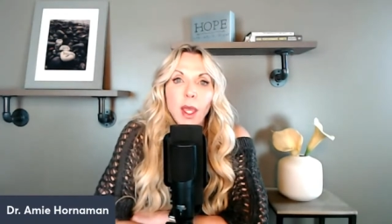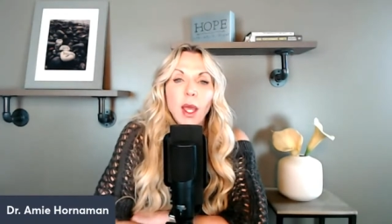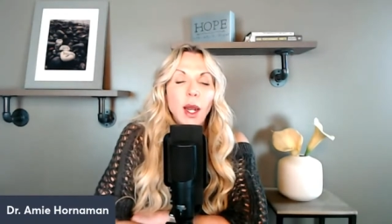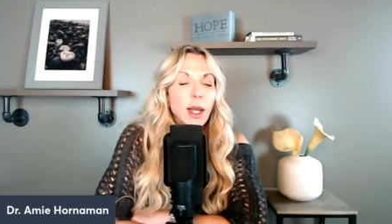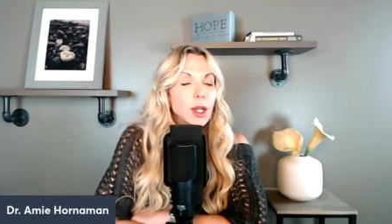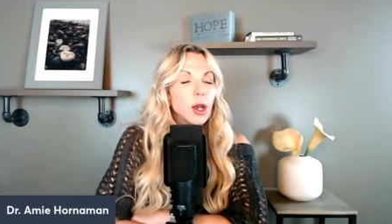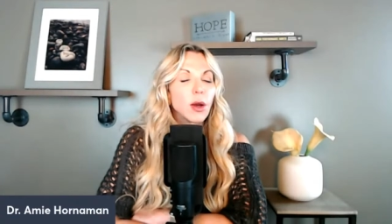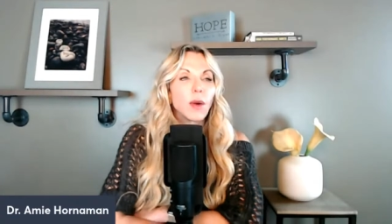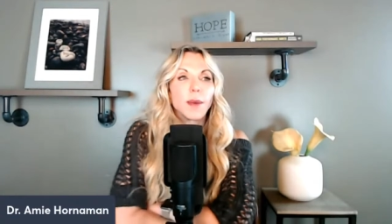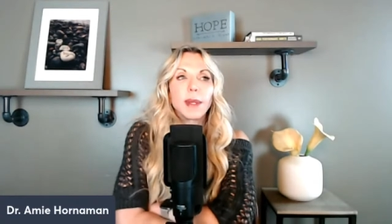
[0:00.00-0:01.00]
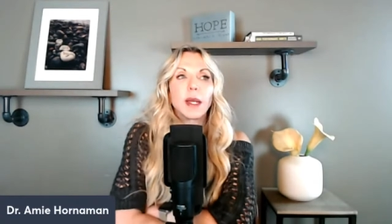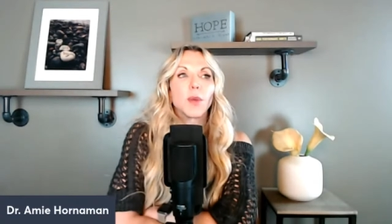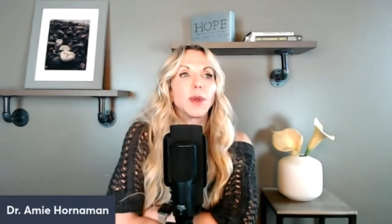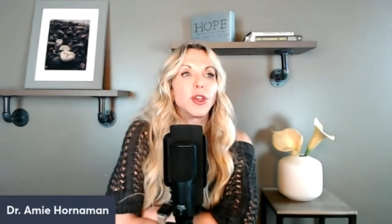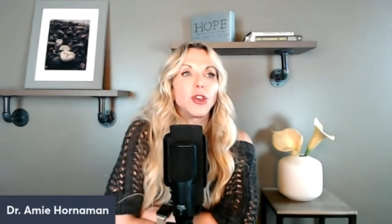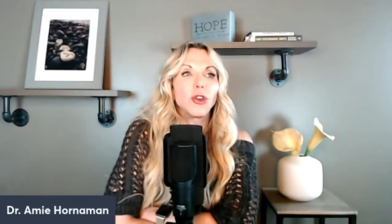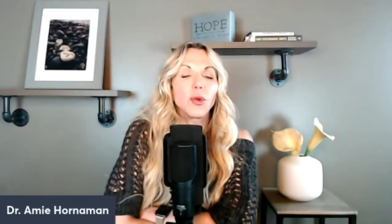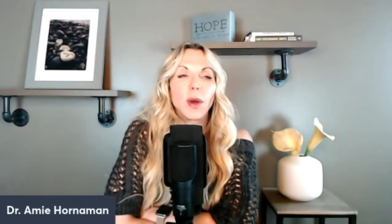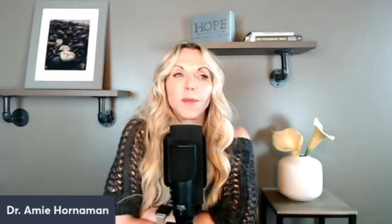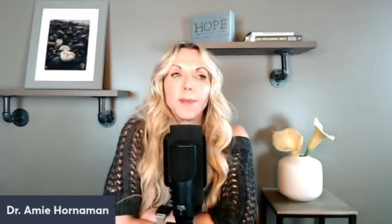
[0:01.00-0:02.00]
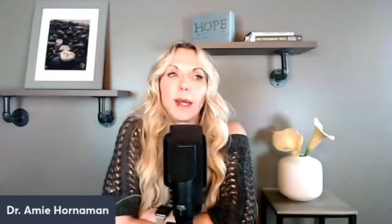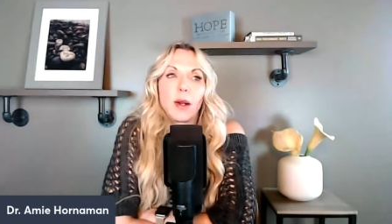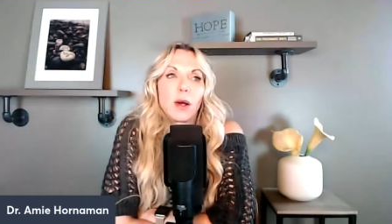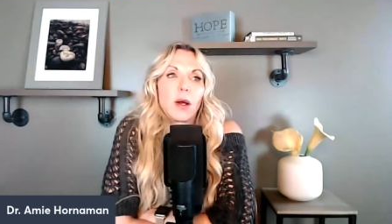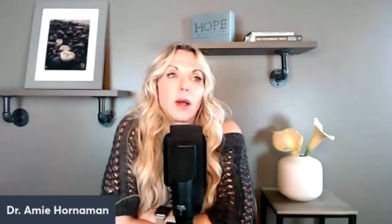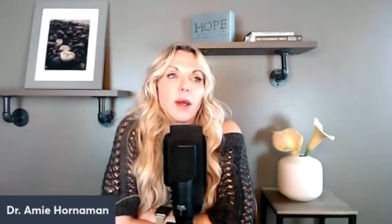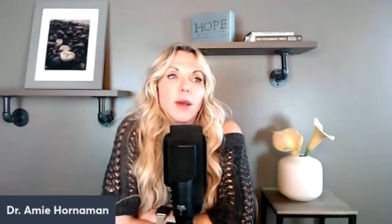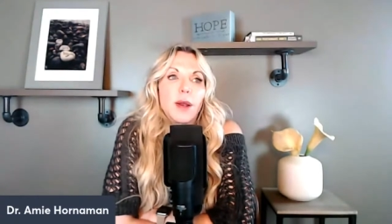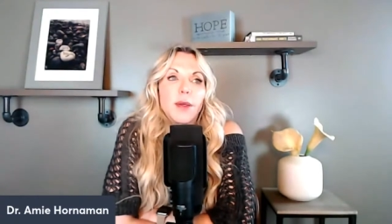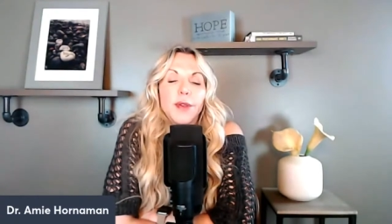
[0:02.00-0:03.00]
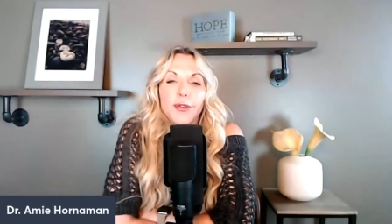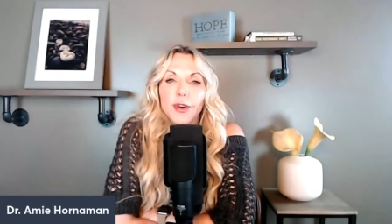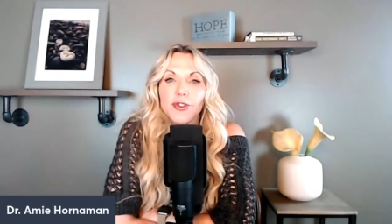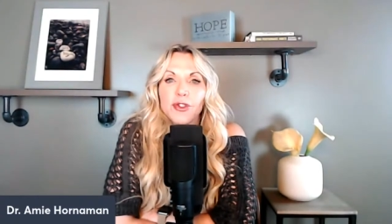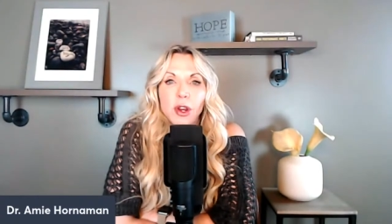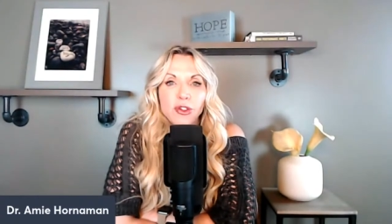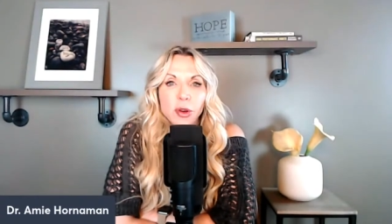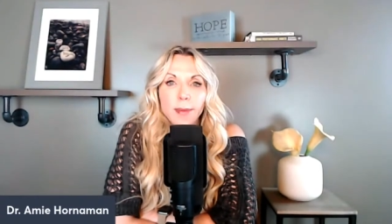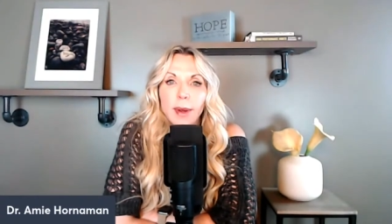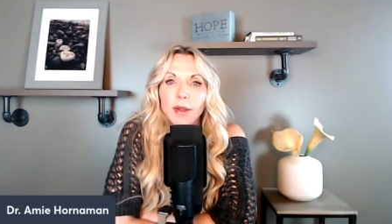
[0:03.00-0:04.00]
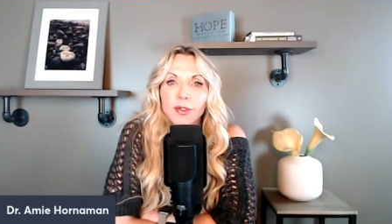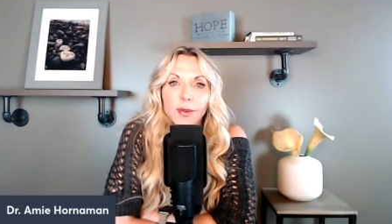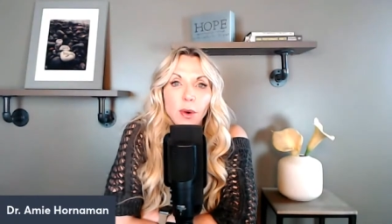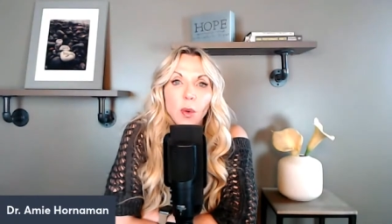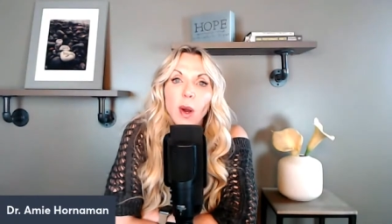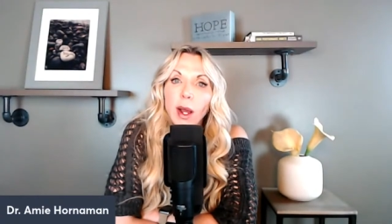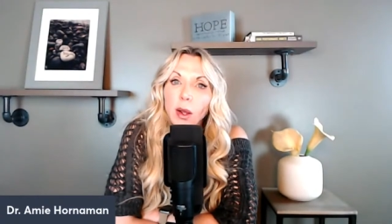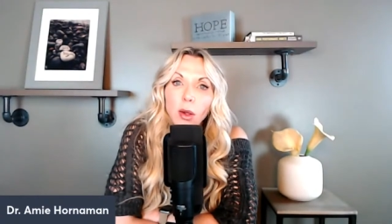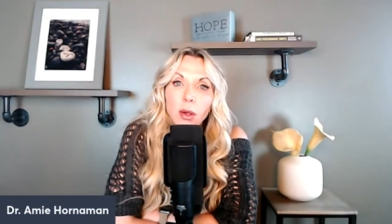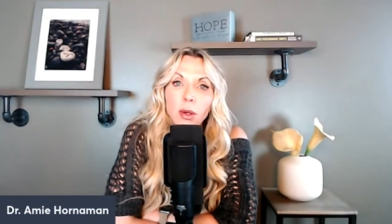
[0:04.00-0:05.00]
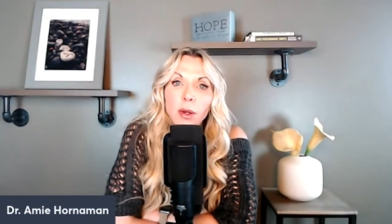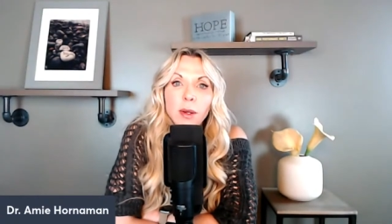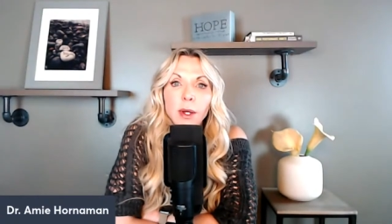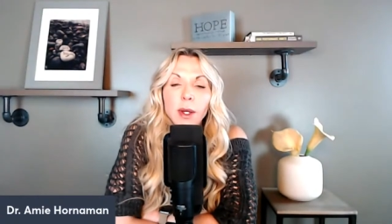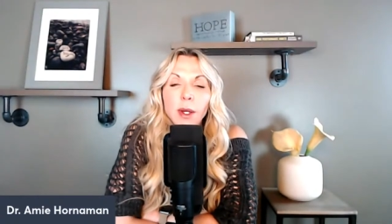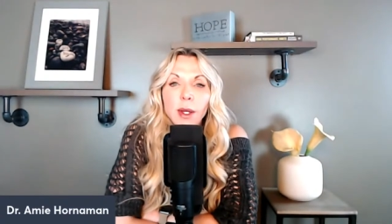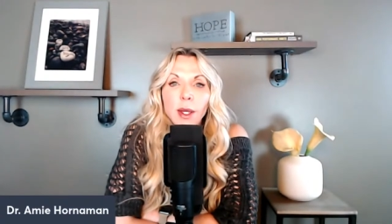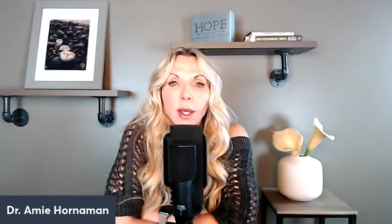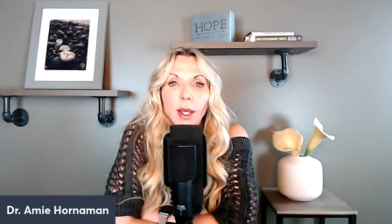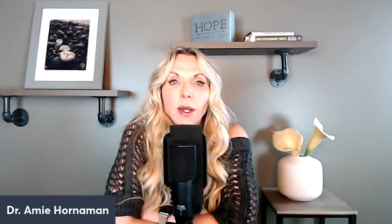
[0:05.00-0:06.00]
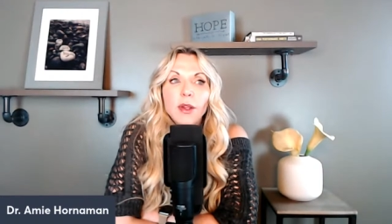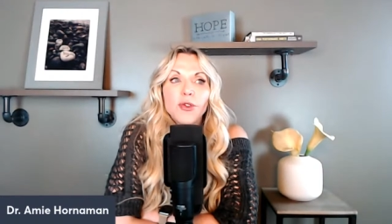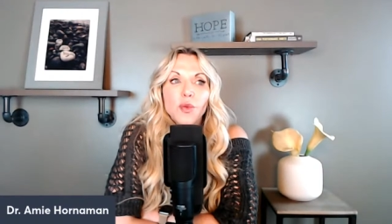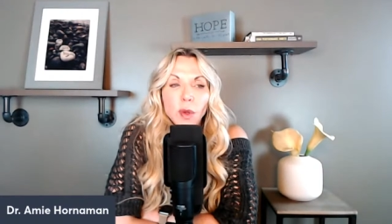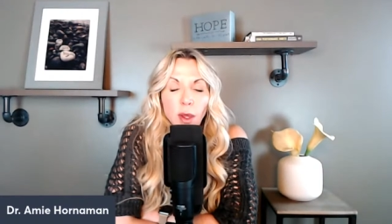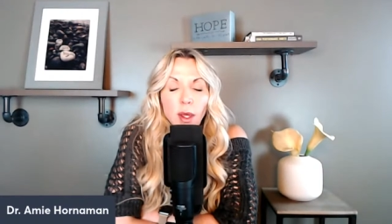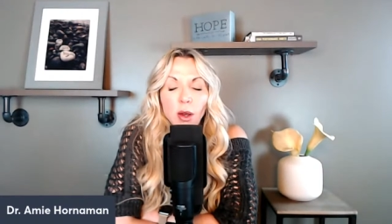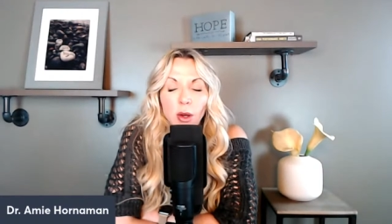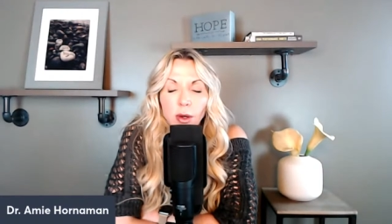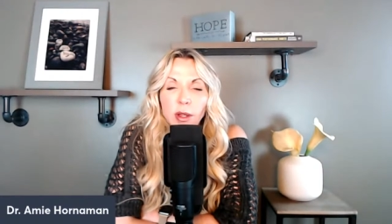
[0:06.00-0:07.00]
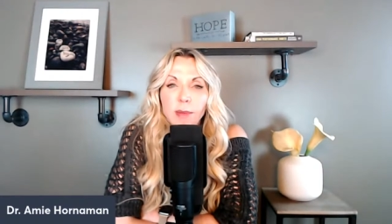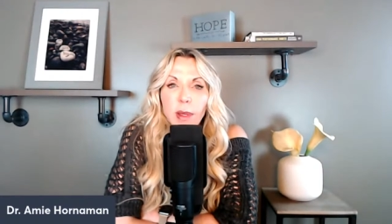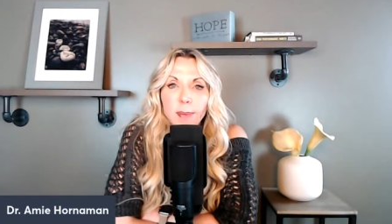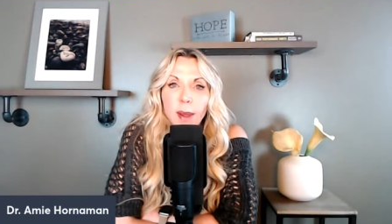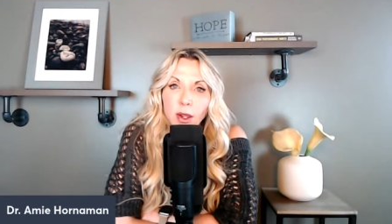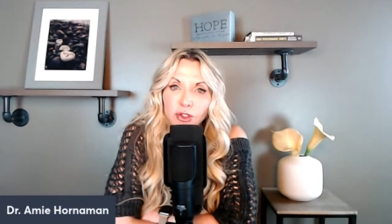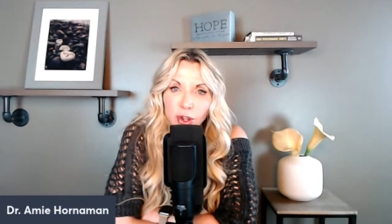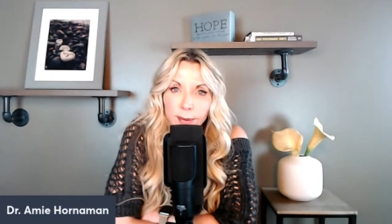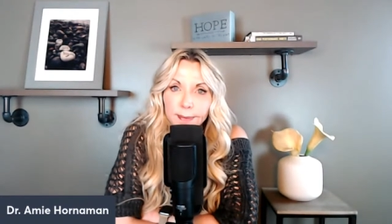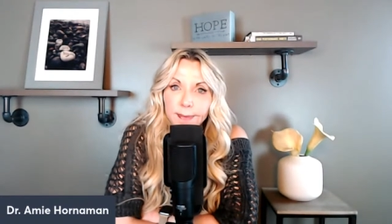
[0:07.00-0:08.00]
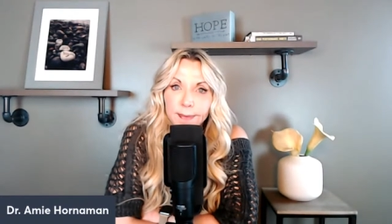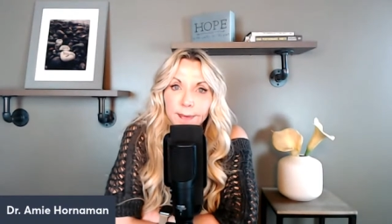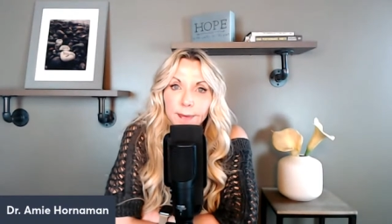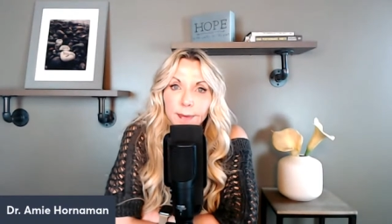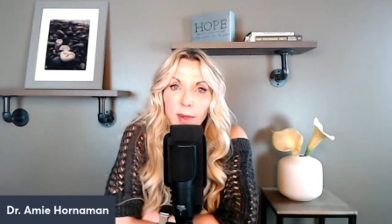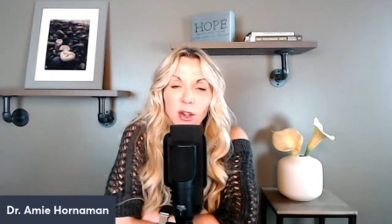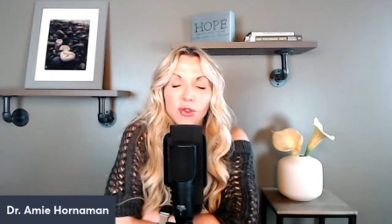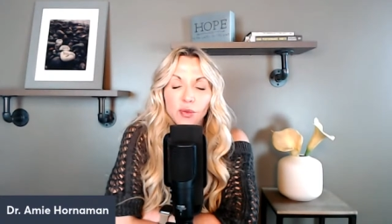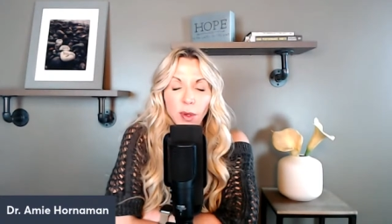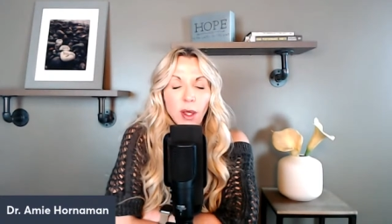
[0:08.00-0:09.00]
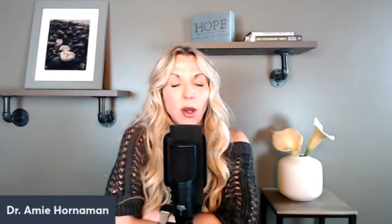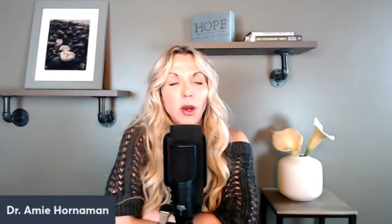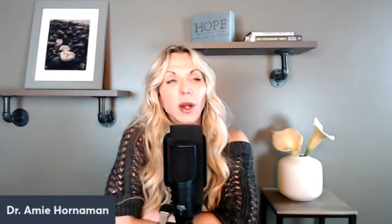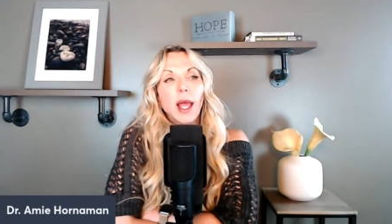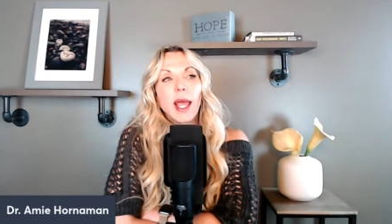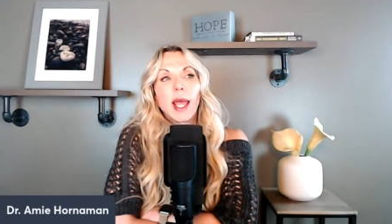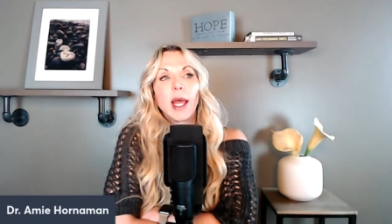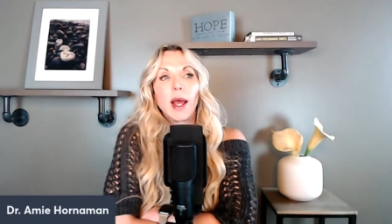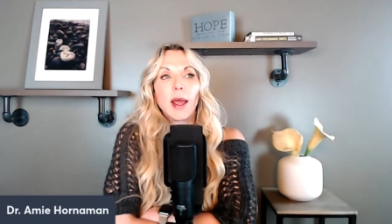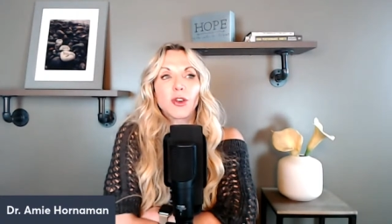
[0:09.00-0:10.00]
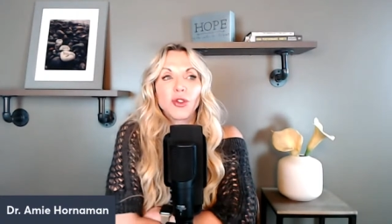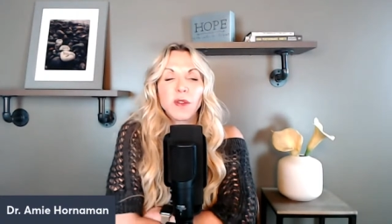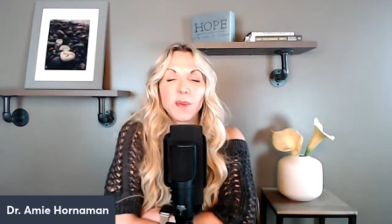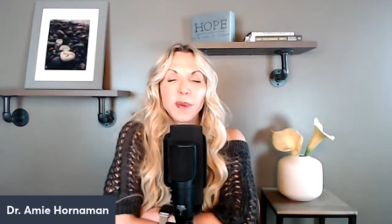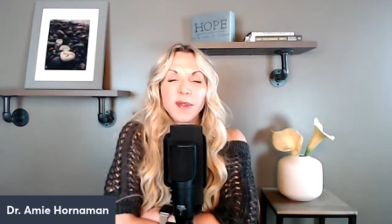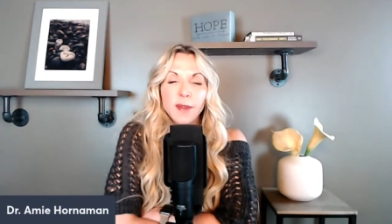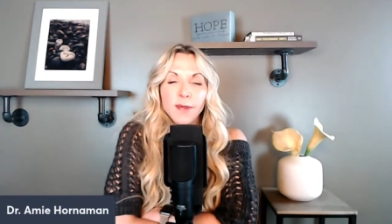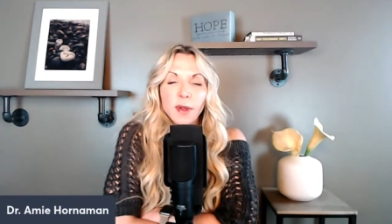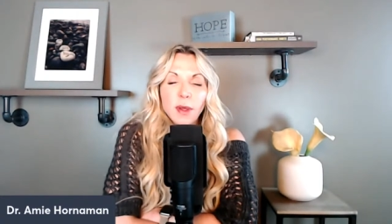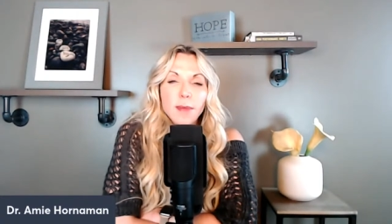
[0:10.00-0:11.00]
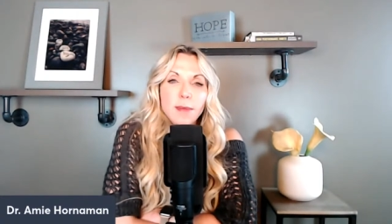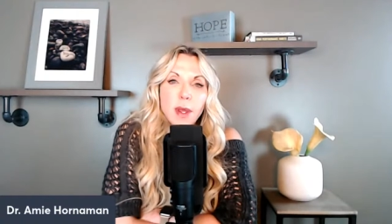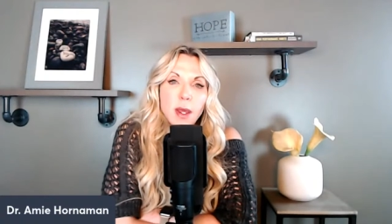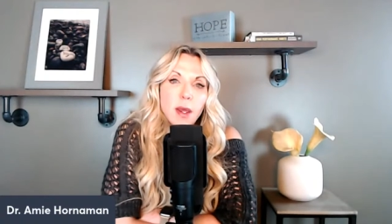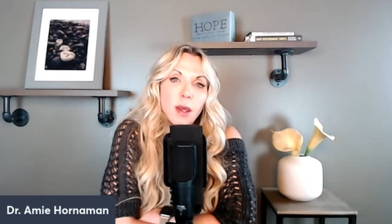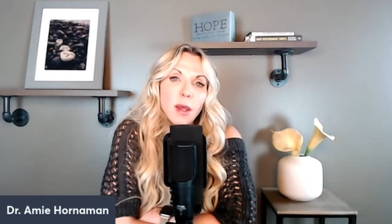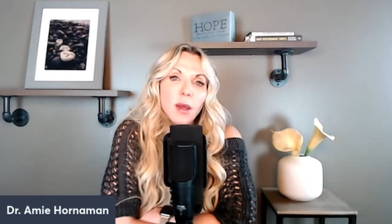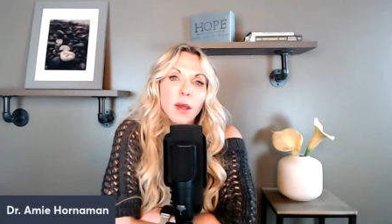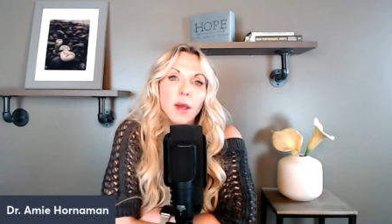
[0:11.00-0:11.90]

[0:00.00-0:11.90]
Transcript: And I know, I mean, when you have been on the frustration bus for a while, it is really hard to be patient. It is really hard. And I actually specifically make